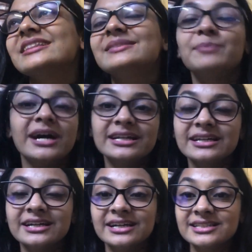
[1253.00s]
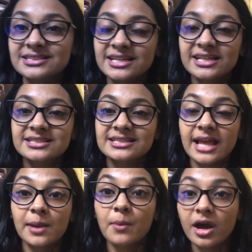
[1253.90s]
But in states
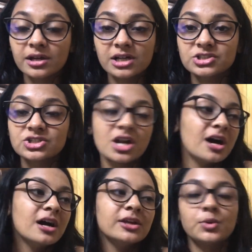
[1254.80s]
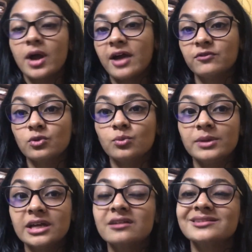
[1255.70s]
like Maharashtra, you have to
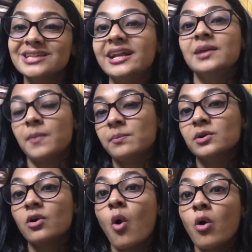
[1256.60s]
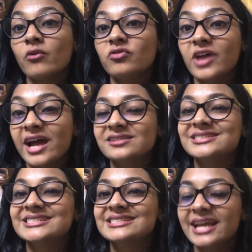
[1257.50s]
be a residing member of that
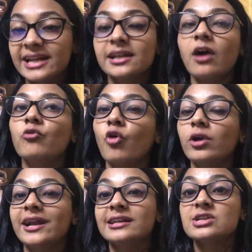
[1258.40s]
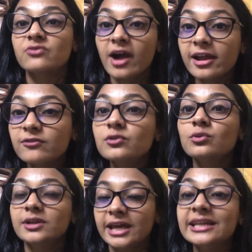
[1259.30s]
state for at least 5 to
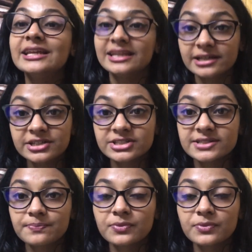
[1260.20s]
10 years.